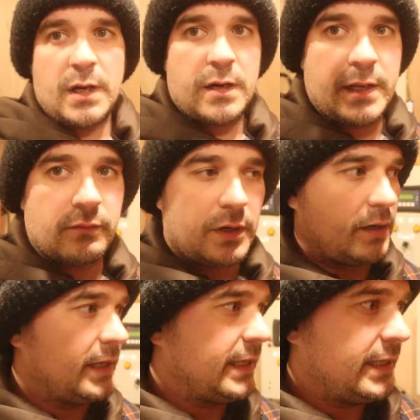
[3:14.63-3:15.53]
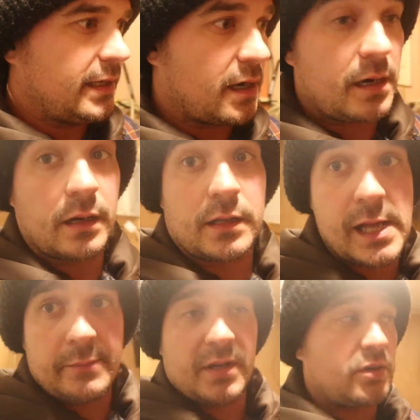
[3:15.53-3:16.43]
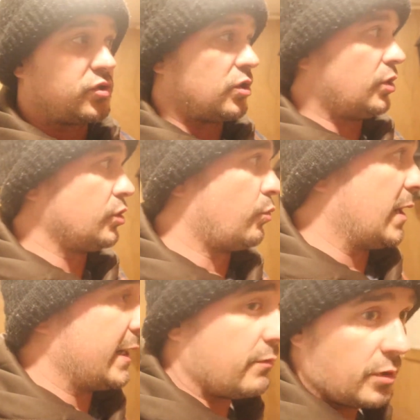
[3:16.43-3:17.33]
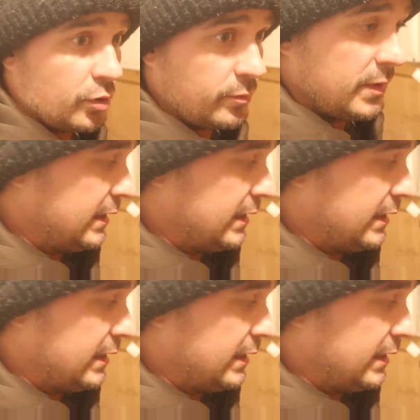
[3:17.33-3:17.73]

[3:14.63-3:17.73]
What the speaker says: All right, we're in our climate controlled wine room.